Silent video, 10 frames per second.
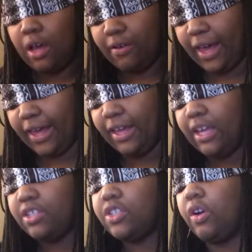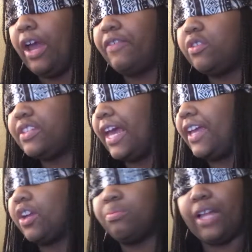Okay, so if you
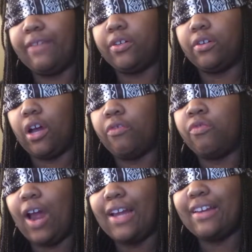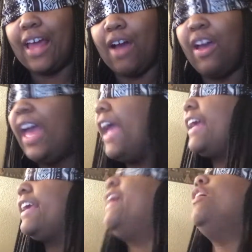take your blindfold off right now
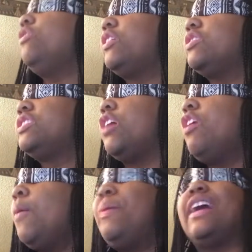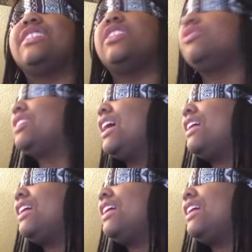and kill yourself because of those